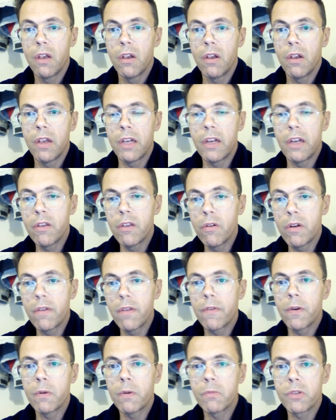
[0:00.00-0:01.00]
in the
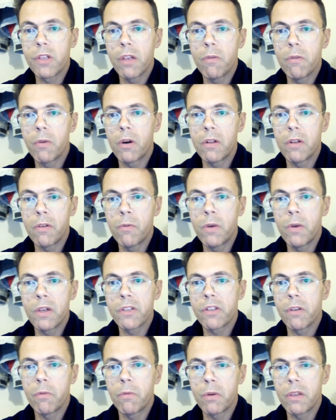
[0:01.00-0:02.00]
uniforms, they were the ones
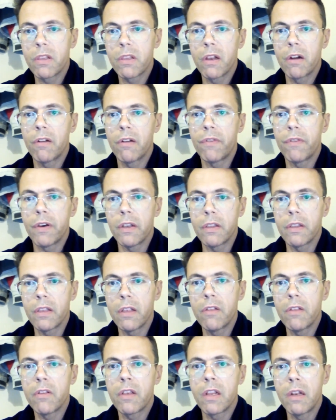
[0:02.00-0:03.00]
that were terrified. And
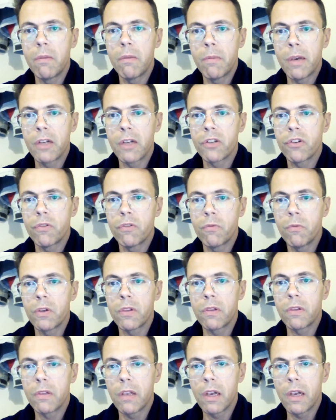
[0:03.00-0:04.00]
you can imagine
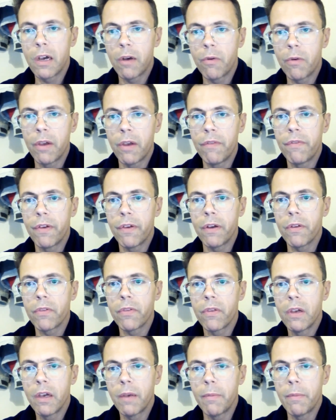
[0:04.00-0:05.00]
how I felt
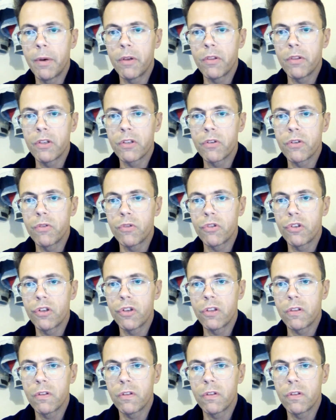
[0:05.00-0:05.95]
about this whole shit.